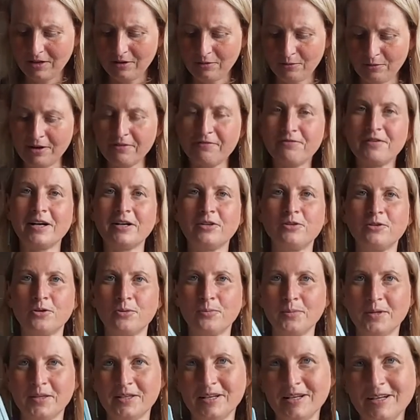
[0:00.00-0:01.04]

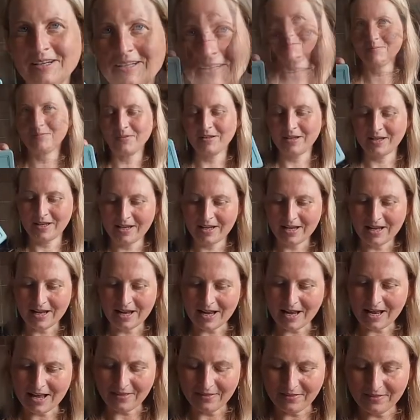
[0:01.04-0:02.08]
Refractometer,
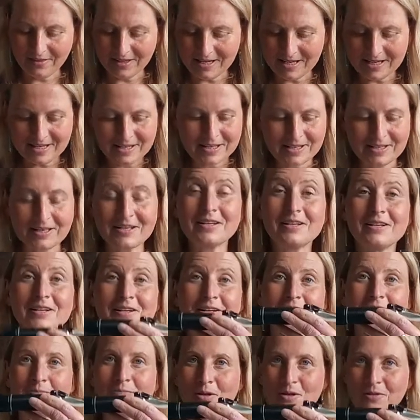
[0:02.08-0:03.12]
and this
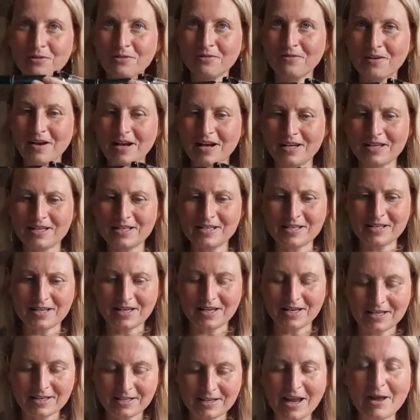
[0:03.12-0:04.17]
small device
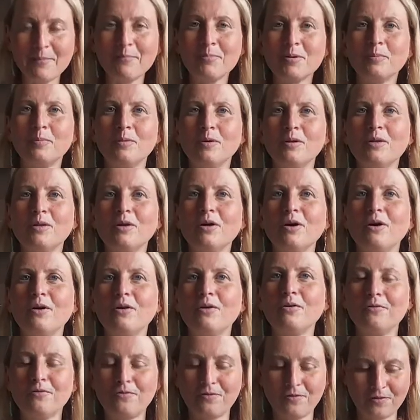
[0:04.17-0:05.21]
is capable
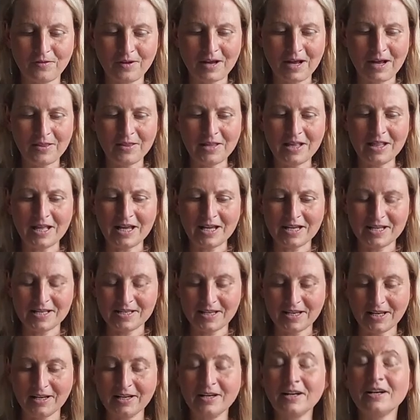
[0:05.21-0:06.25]
of
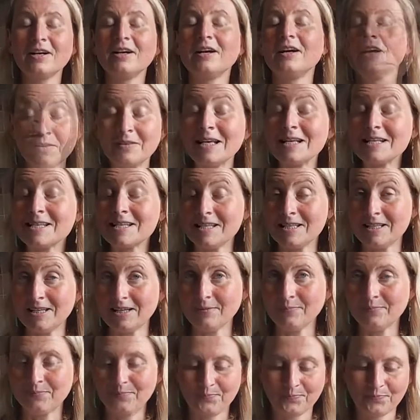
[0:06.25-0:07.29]
analyzing
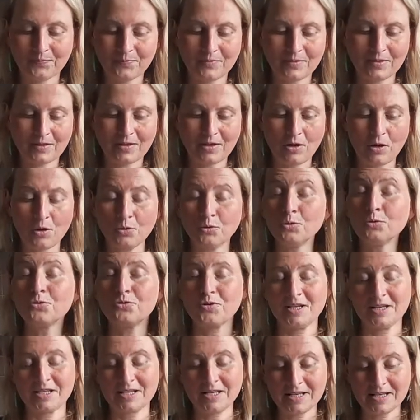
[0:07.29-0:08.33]
density or
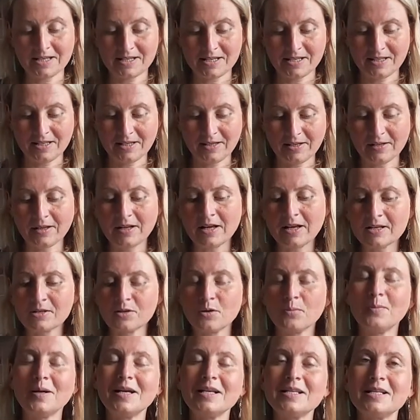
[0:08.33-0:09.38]
nutrients density. So
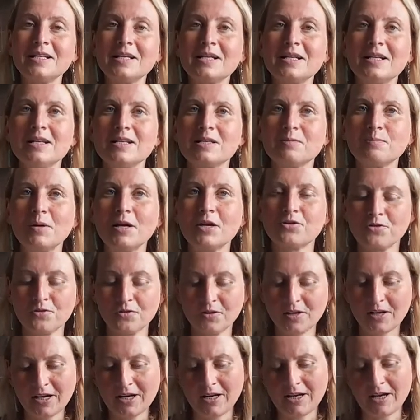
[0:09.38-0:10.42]
basically it's
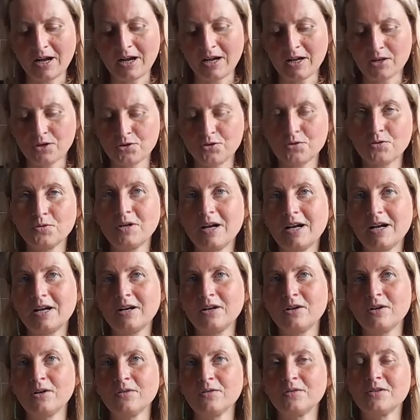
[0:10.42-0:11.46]
measuring sugar
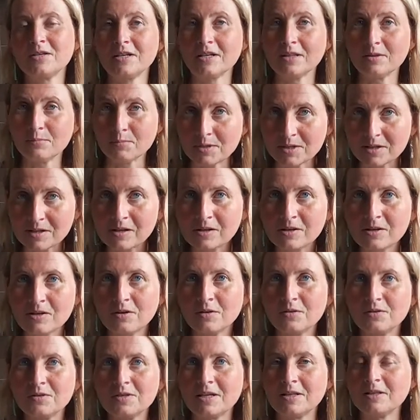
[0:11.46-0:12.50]
content, mineral
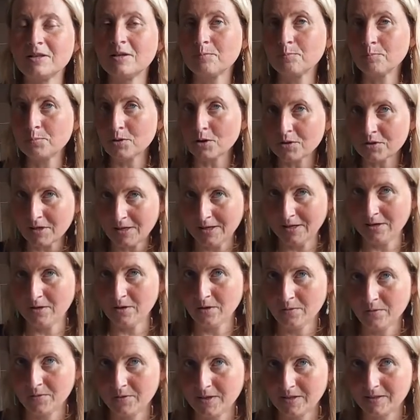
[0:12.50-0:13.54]
content and protein
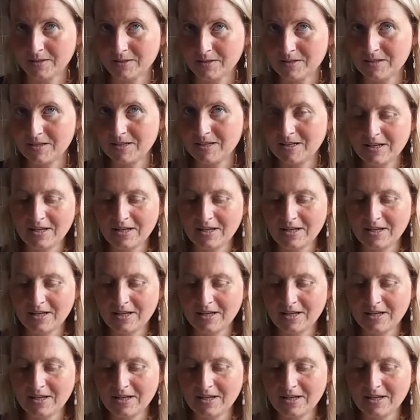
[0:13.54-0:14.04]
content.